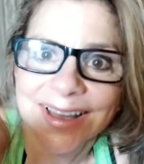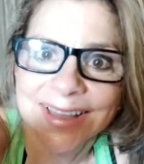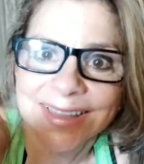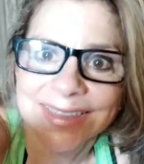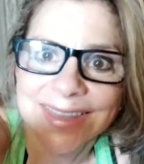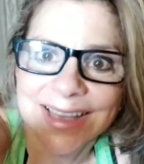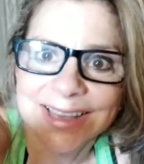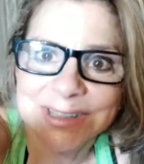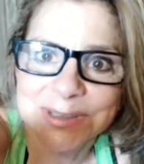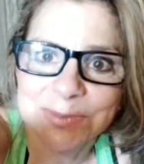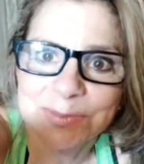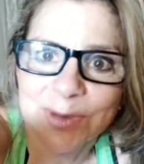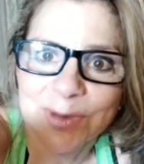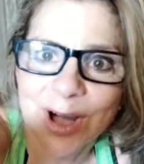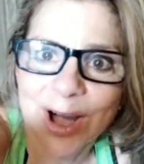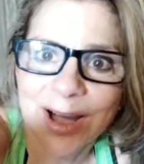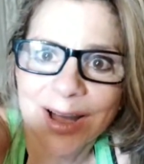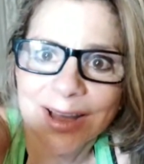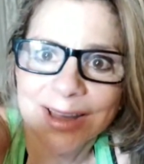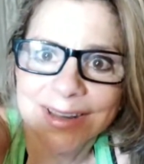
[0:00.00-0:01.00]
Thanks,
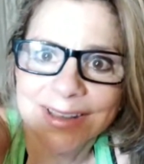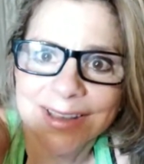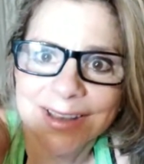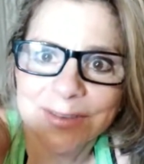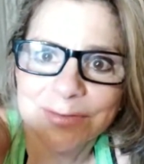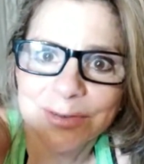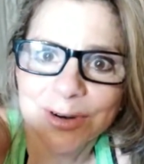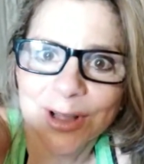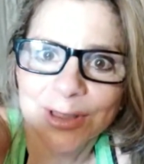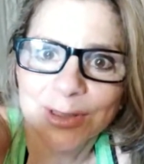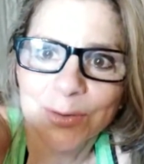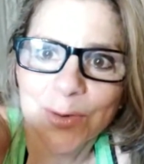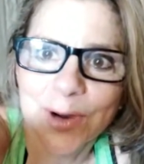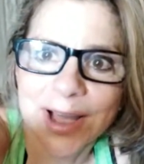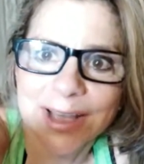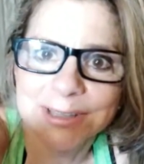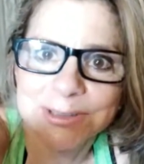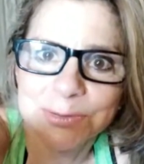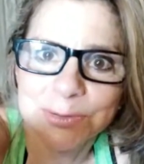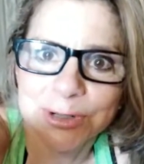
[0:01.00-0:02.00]
Monica, for all the
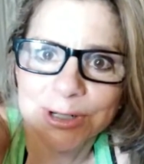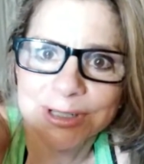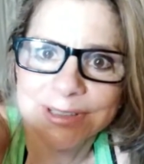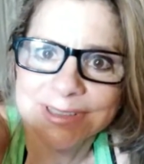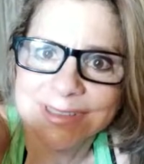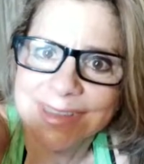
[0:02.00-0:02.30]
wise words.